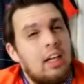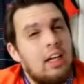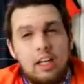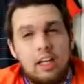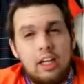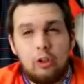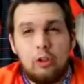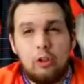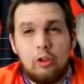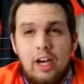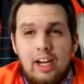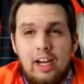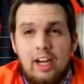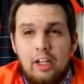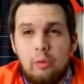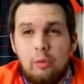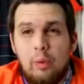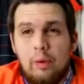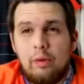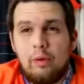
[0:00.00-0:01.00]
Hello and
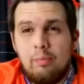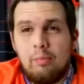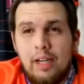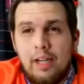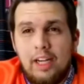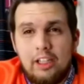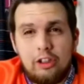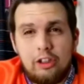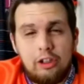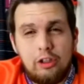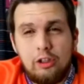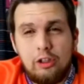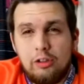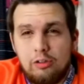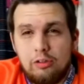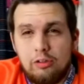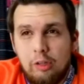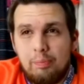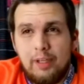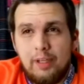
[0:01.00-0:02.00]
welcome back to
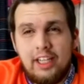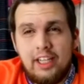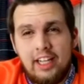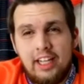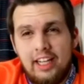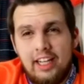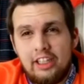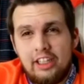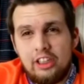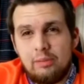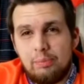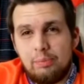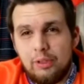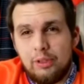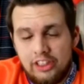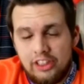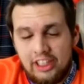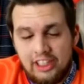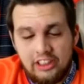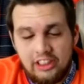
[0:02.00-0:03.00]
Rugby Connection
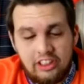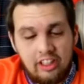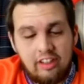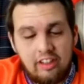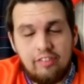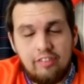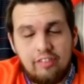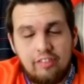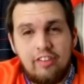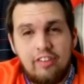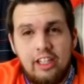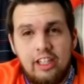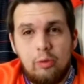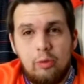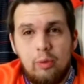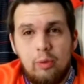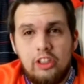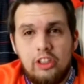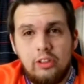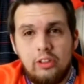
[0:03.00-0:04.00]
presents The Final
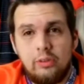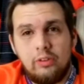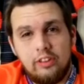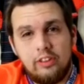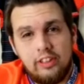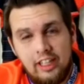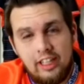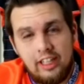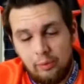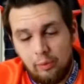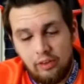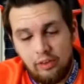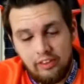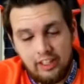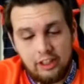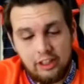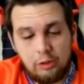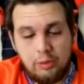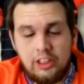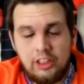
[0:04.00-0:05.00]
Whistle. Now,
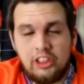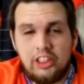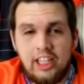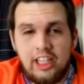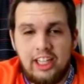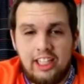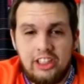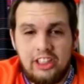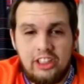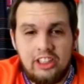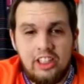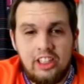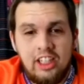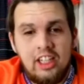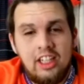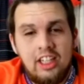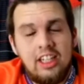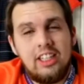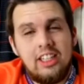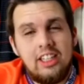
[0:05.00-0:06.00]
this week's guest
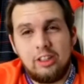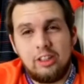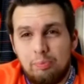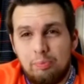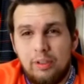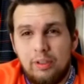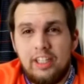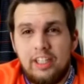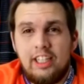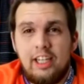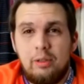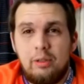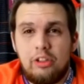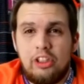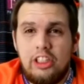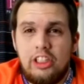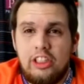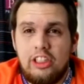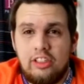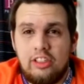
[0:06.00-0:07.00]
is breakout
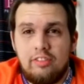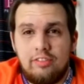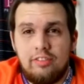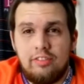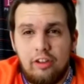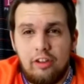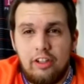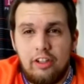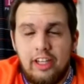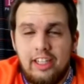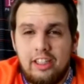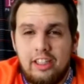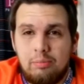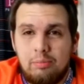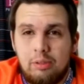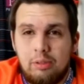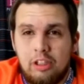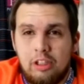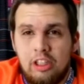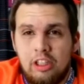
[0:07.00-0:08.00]
season for
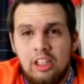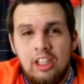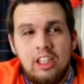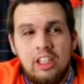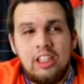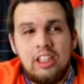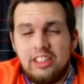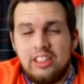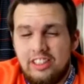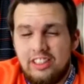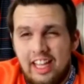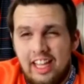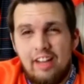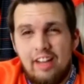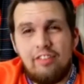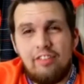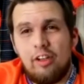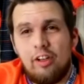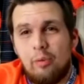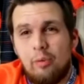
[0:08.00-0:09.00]
Edinburgh.
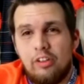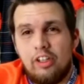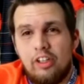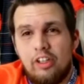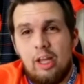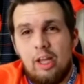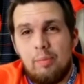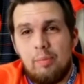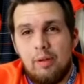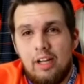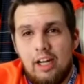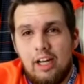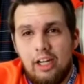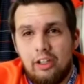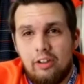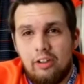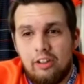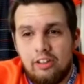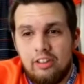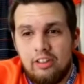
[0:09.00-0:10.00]
Definitely one to keep an eye
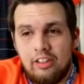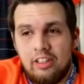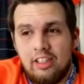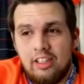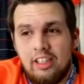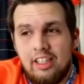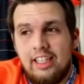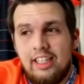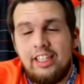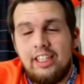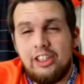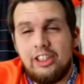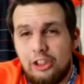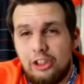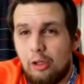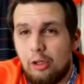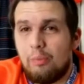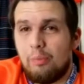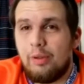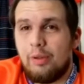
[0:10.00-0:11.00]
on. He is
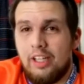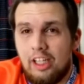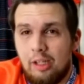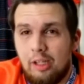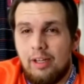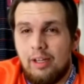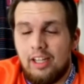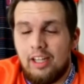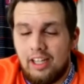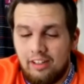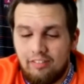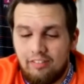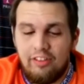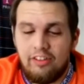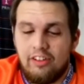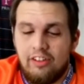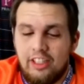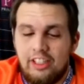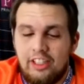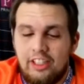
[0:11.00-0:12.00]
chomping at the bit. I feel
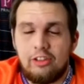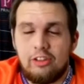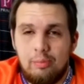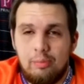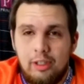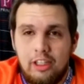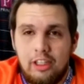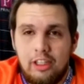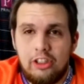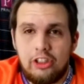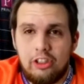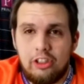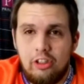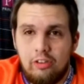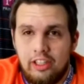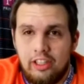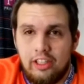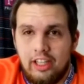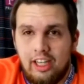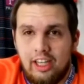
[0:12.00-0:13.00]
like he's going to be in the
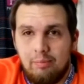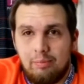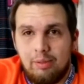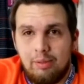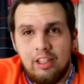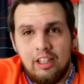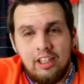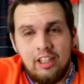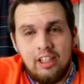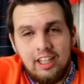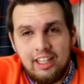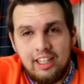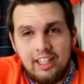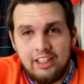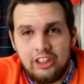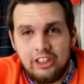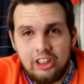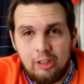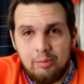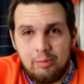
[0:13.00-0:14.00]
Scotland camp in the
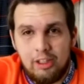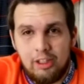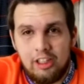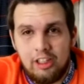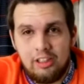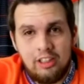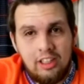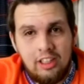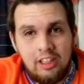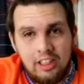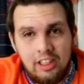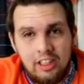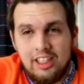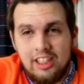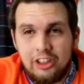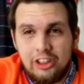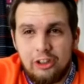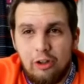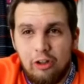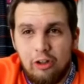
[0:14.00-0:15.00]
summer.
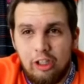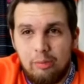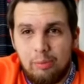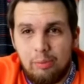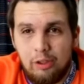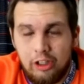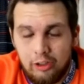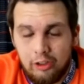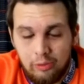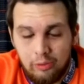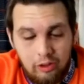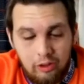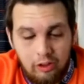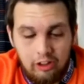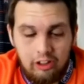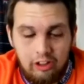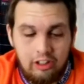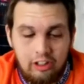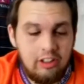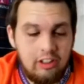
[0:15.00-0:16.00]
It's Connor Boyle.
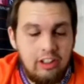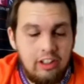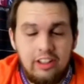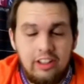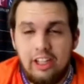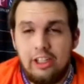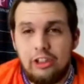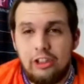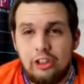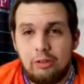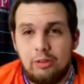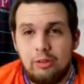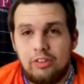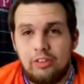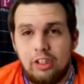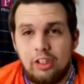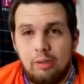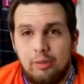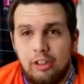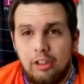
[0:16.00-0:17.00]
Connor, thank you so much for
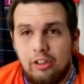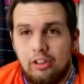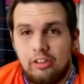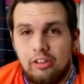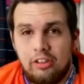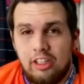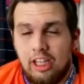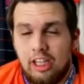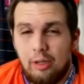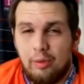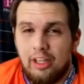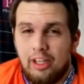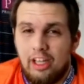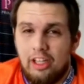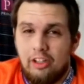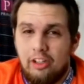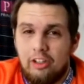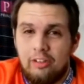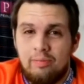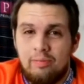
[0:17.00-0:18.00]
coming on. How are we getting
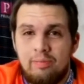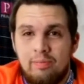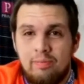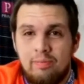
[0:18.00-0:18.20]
on?